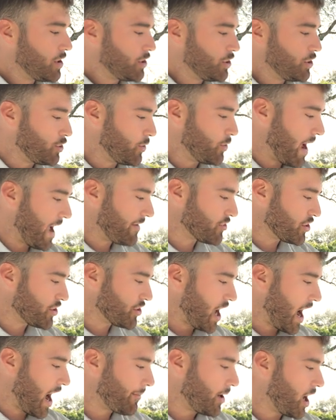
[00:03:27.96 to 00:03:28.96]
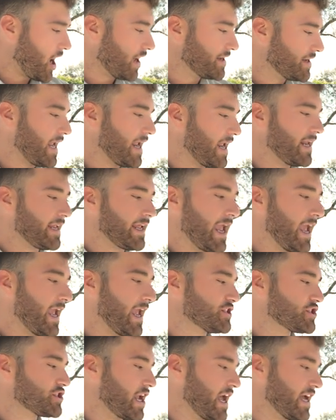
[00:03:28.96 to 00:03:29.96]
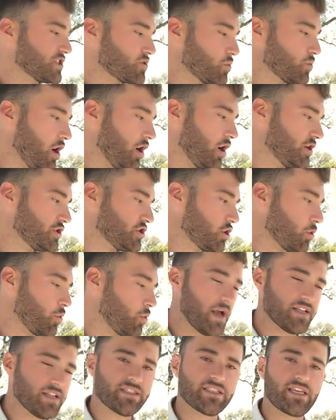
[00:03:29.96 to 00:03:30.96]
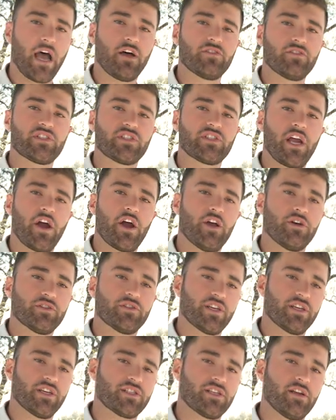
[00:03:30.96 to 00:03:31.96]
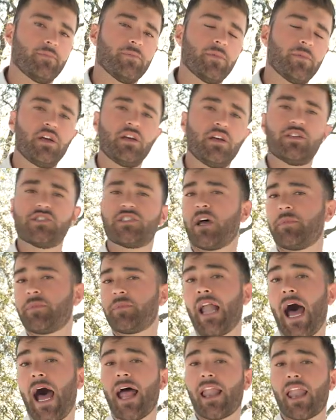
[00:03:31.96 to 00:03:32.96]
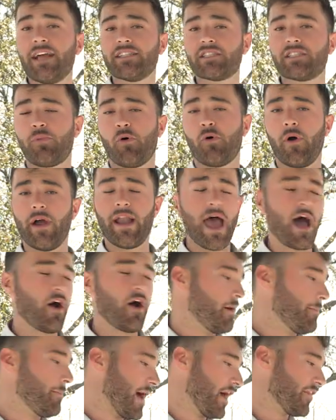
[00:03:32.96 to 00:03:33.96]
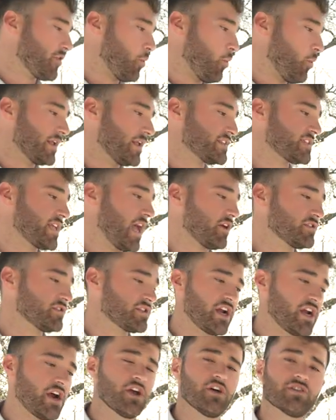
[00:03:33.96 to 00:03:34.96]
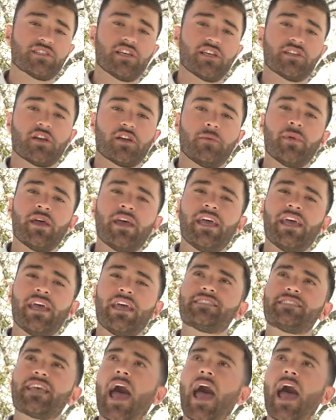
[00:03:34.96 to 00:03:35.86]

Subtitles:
You do have your Yamaha data gauge as well as your wet sound stereo system. Something I like to point out about the wet sound stereo system is